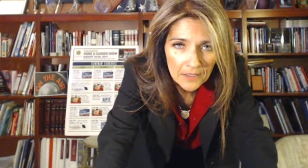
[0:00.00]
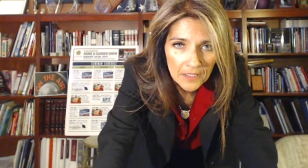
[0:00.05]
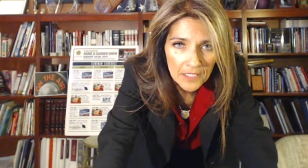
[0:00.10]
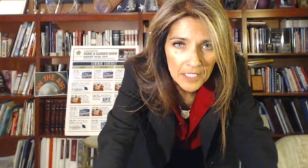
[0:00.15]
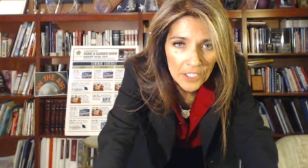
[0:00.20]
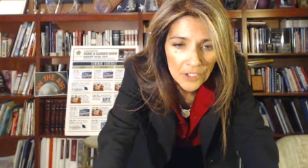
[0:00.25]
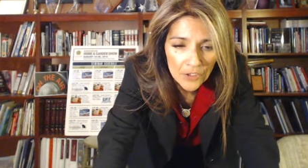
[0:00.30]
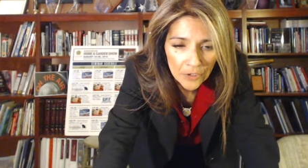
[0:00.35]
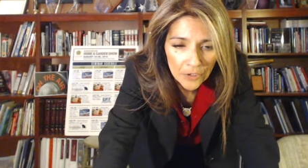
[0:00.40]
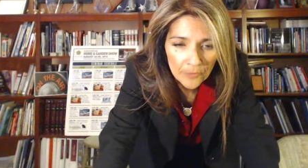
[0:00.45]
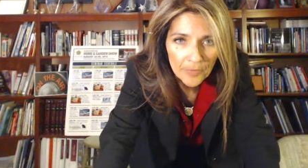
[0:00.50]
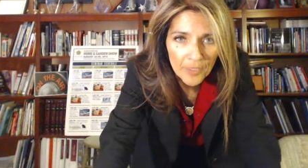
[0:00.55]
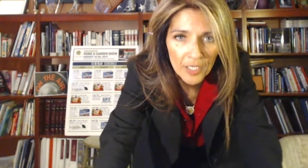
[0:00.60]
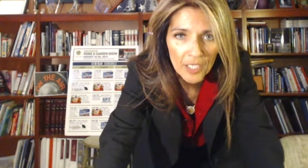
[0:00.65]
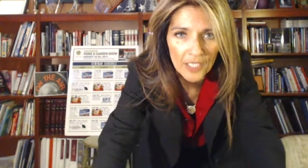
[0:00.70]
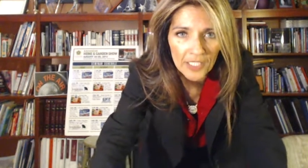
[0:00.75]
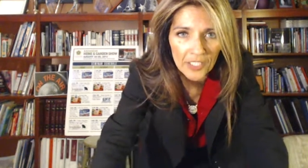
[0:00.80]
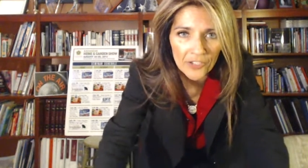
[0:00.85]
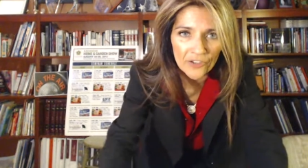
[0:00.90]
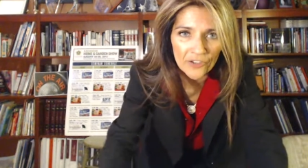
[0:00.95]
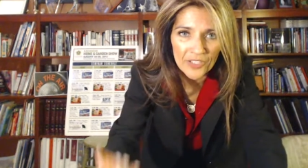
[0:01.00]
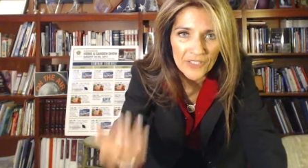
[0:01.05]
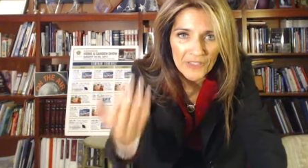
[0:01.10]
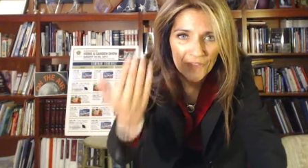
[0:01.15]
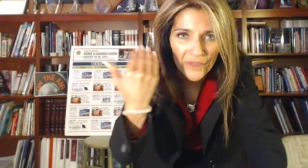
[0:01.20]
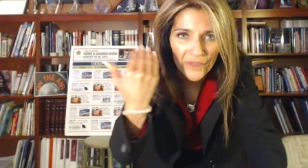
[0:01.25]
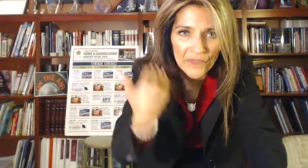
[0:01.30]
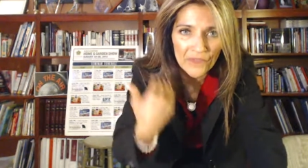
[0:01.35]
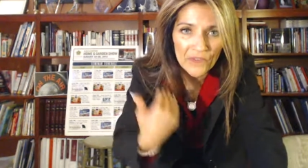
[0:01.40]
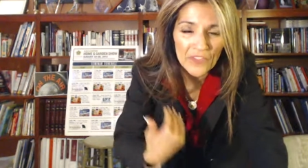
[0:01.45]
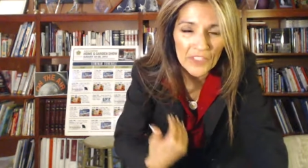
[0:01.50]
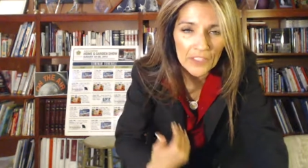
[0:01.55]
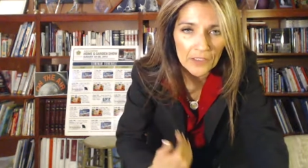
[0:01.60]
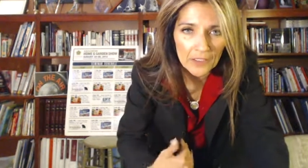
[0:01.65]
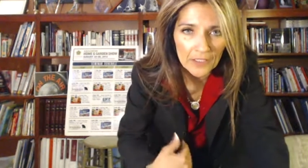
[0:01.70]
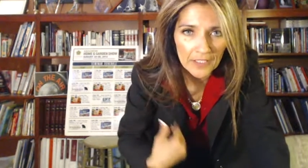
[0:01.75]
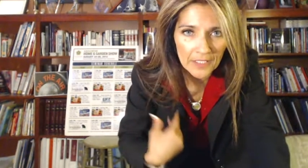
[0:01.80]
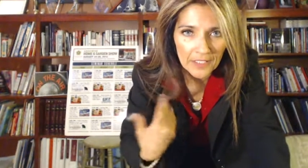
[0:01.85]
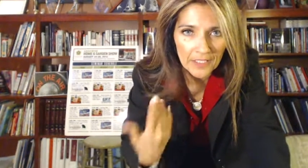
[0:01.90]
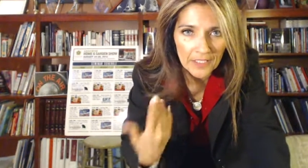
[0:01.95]
In your body, you're going to feel
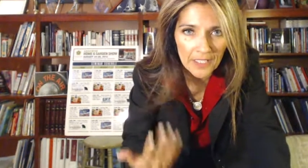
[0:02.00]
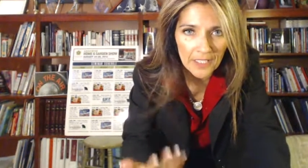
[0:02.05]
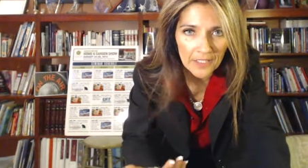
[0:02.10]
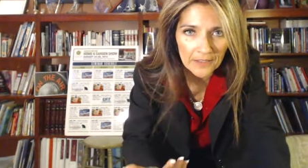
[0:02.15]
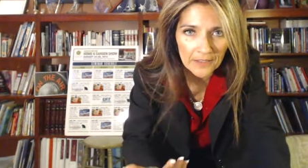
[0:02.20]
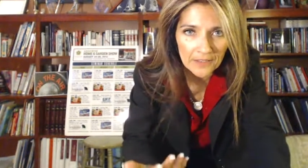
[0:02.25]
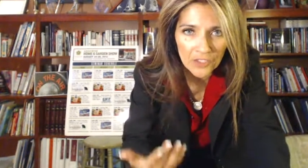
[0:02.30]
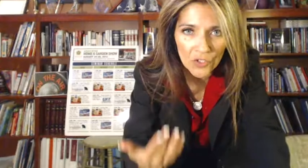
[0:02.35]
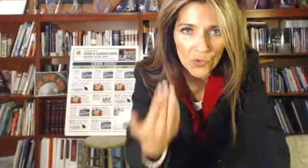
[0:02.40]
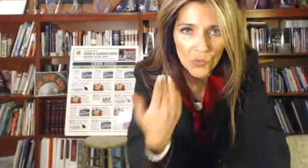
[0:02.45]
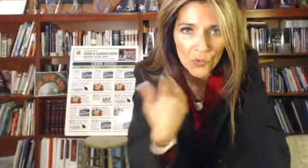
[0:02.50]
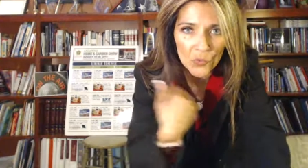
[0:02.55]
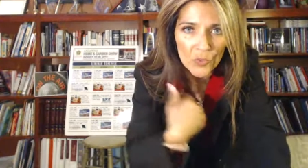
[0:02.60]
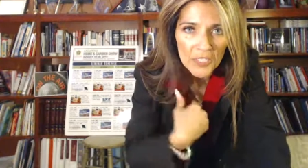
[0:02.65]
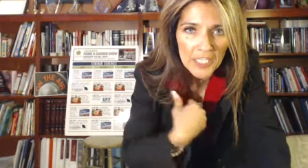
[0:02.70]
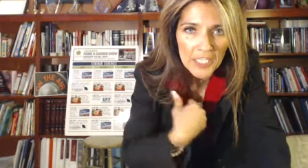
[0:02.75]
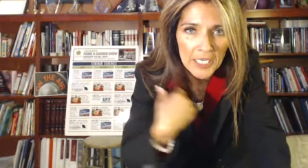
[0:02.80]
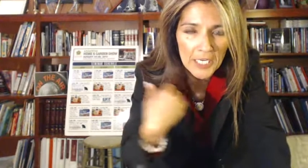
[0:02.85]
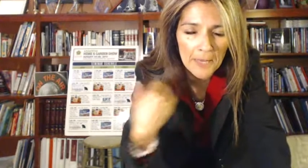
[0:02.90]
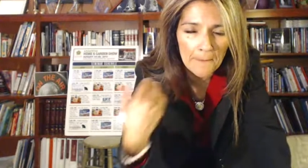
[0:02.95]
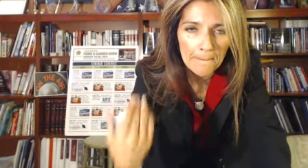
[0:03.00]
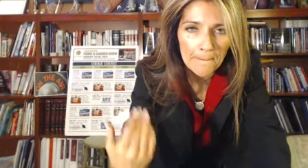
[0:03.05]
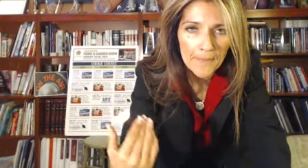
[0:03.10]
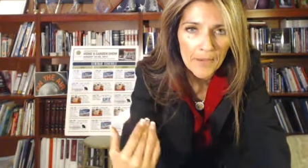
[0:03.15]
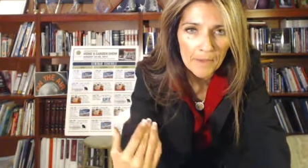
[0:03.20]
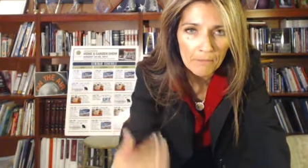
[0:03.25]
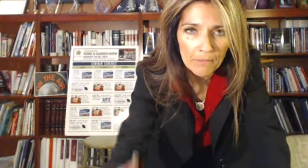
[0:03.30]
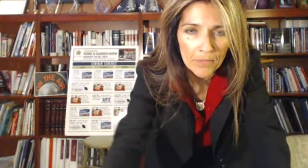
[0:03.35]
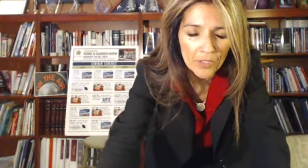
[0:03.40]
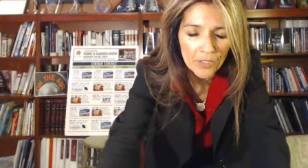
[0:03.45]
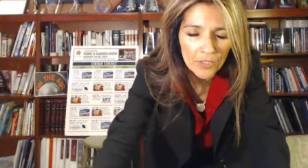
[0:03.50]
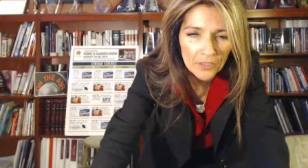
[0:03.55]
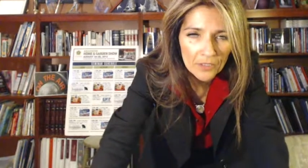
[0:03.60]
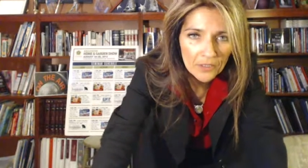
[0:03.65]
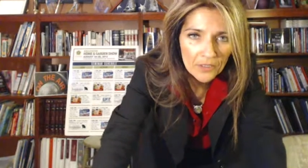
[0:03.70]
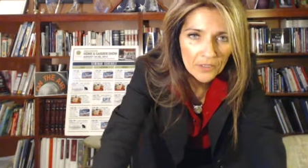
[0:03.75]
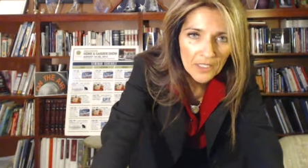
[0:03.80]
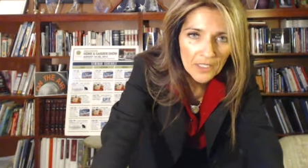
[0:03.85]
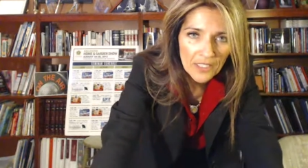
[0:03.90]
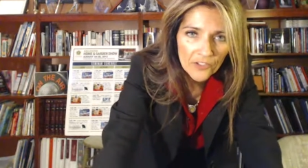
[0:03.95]
it again, to remember.
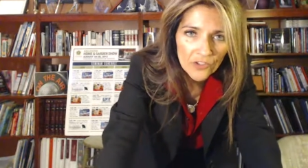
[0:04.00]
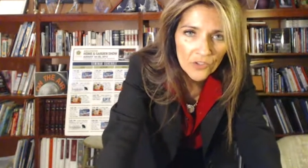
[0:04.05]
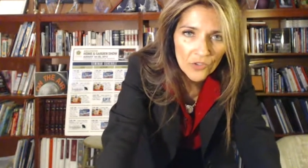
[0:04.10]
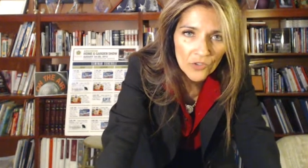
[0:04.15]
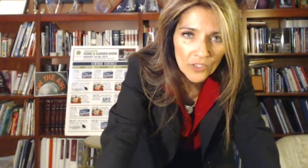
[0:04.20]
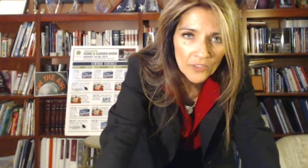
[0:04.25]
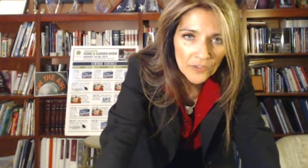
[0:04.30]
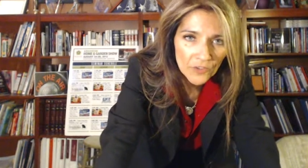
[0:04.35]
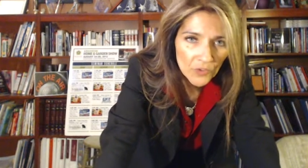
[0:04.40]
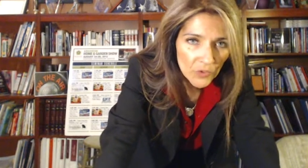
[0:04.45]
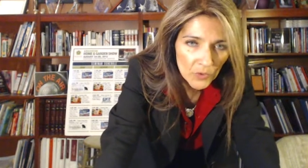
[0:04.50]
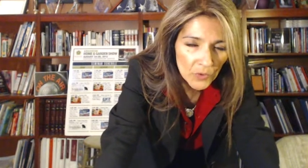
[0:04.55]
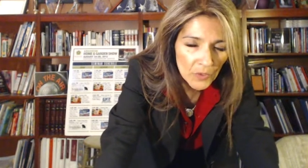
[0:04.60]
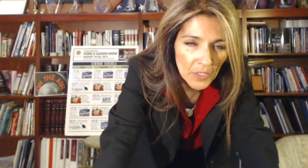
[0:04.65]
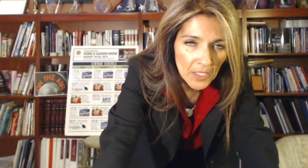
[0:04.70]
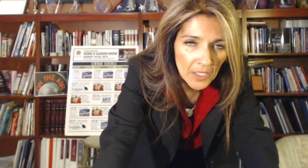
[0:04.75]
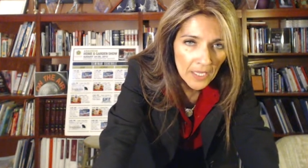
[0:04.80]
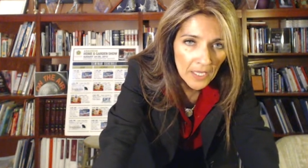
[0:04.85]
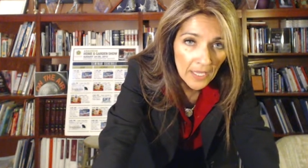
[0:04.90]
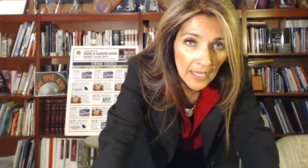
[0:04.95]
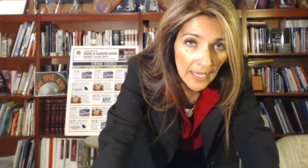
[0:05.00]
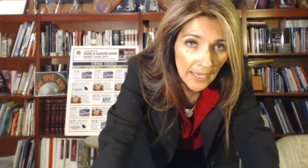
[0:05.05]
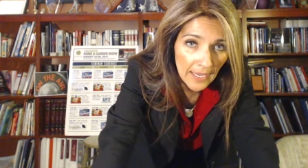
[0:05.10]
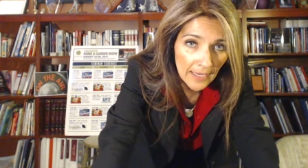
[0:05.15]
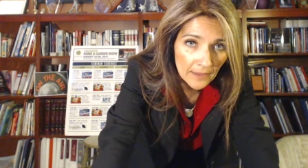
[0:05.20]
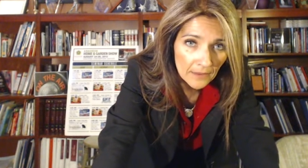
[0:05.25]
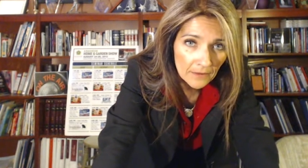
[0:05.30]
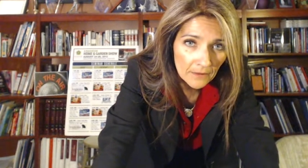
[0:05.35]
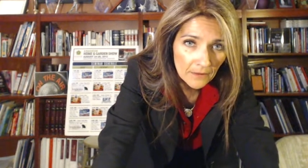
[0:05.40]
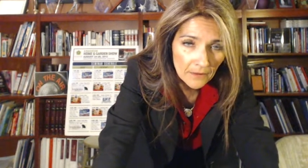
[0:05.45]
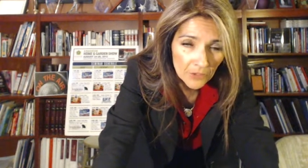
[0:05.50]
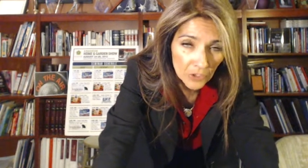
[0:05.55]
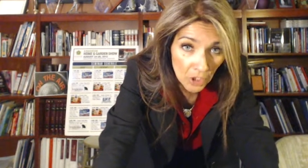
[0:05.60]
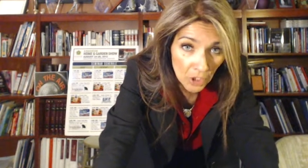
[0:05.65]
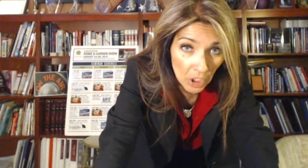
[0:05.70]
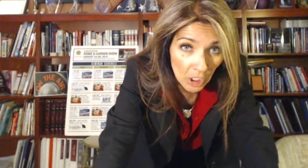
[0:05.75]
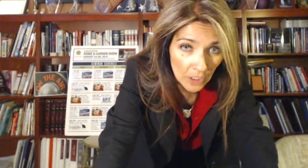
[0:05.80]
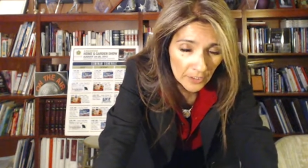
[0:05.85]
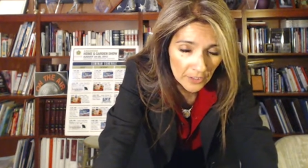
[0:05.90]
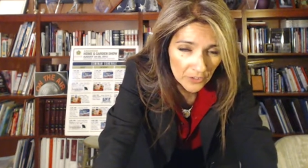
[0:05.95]
And you're going to
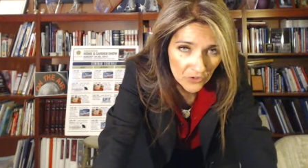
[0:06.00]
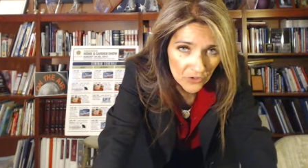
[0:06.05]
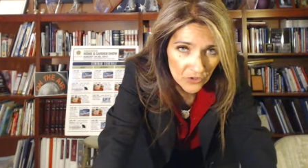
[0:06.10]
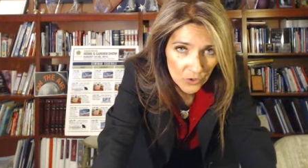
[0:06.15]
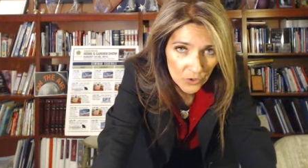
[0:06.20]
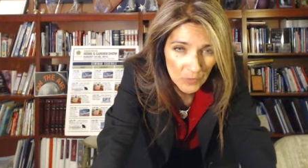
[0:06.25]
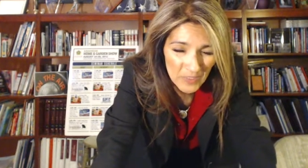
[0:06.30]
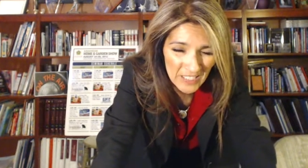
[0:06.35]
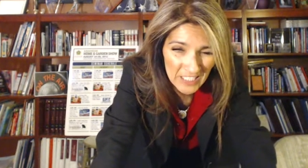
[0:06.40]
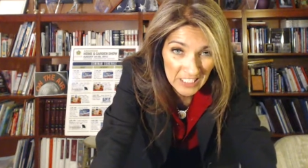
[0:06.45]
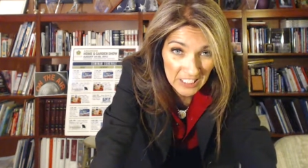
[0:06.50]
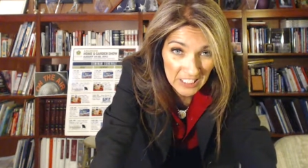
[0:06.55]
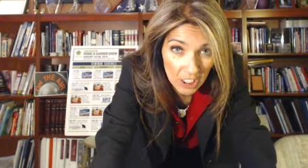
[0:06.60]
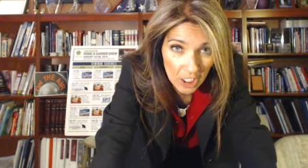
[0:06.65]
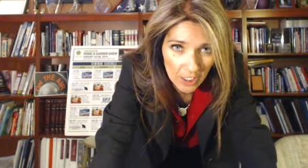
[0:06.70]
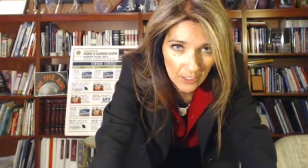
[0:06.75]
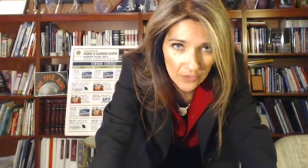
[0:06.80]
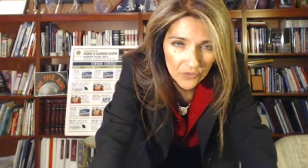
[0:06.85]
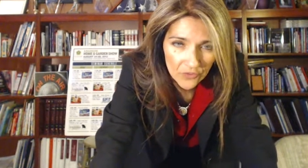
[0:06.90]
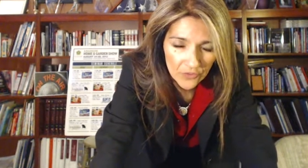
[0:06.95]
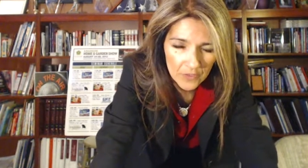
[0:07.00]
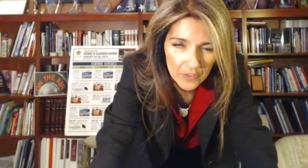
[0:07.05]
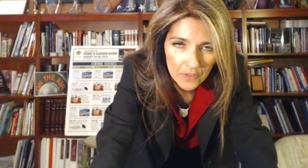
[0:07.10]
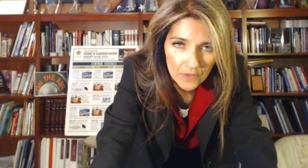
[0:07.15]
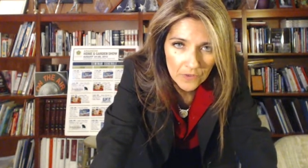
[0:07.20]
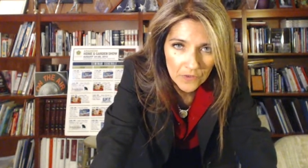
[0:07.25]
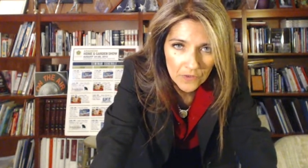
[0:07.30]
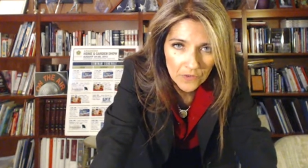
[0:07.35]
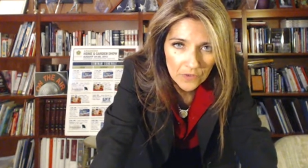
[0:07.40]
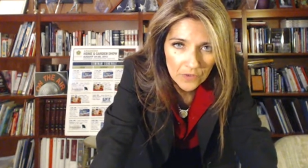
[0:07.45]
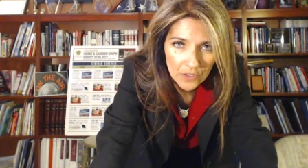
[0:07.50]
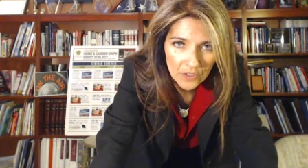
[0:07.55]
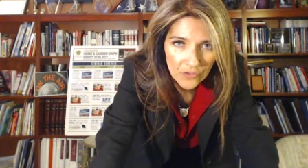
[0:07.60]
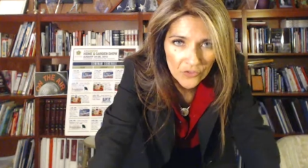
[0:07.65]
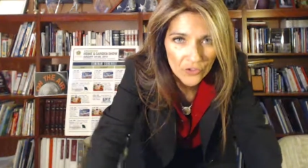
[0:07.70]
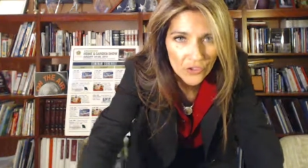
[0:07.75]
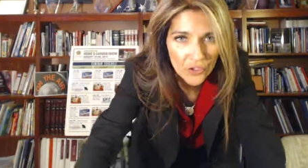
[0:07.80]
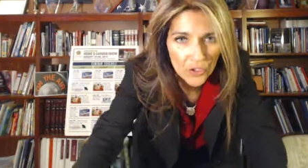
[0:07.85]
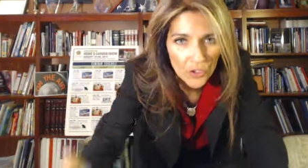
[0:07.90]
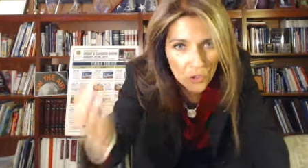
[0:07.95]
acknowledge this, because
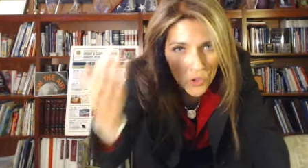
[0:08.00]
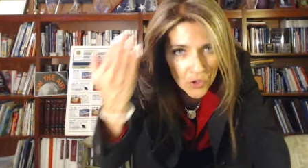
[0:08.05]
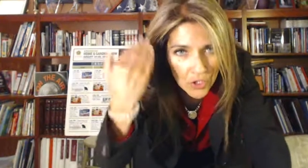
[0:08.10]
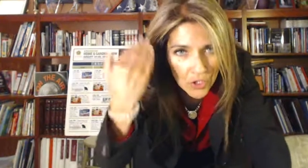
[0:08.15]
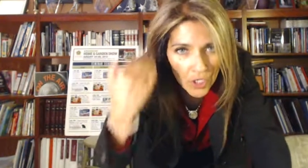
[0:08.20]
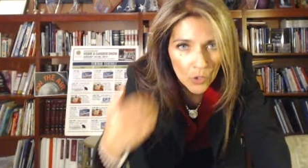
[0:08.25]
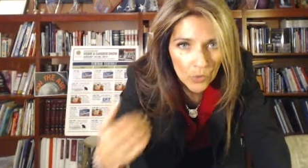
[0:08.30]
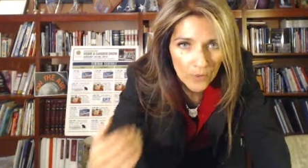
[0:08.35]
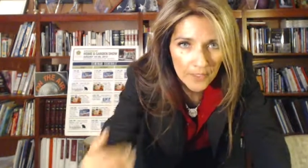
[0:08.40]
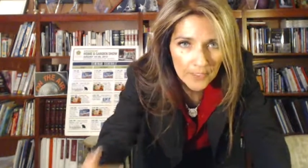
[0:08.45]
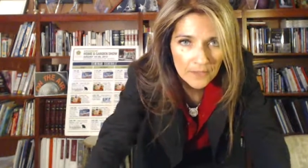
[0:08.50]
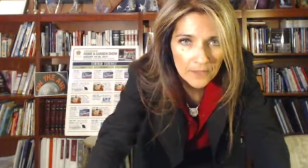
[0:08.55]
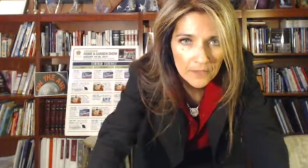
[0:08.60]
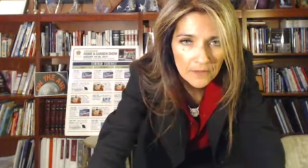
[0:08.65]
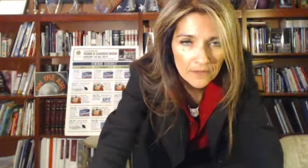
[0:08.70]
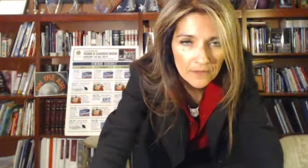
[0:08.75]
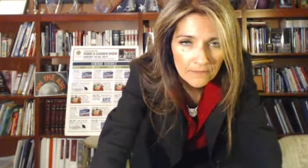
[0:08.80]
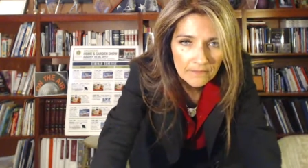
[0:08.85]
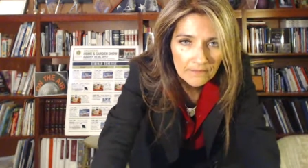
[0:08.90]
you're going to know it.